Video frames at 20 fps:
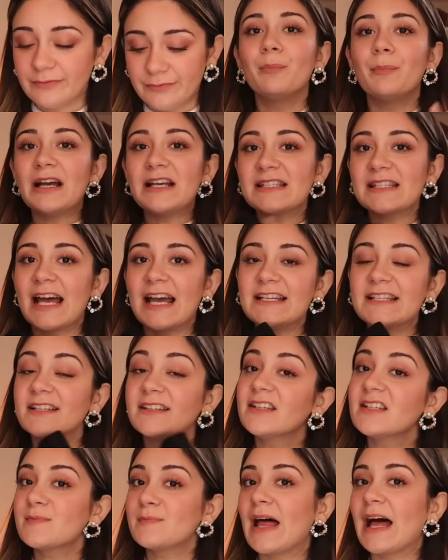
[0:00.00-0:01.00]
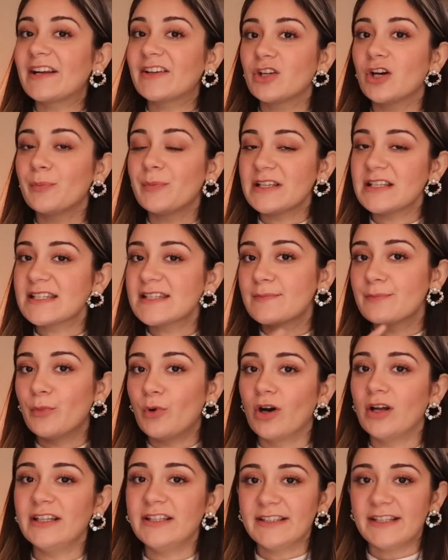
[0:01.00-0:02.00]
my size on this black top is
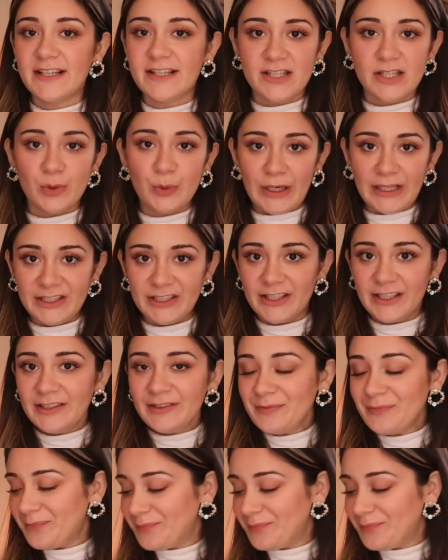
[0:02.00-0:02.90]
small in case you're wondering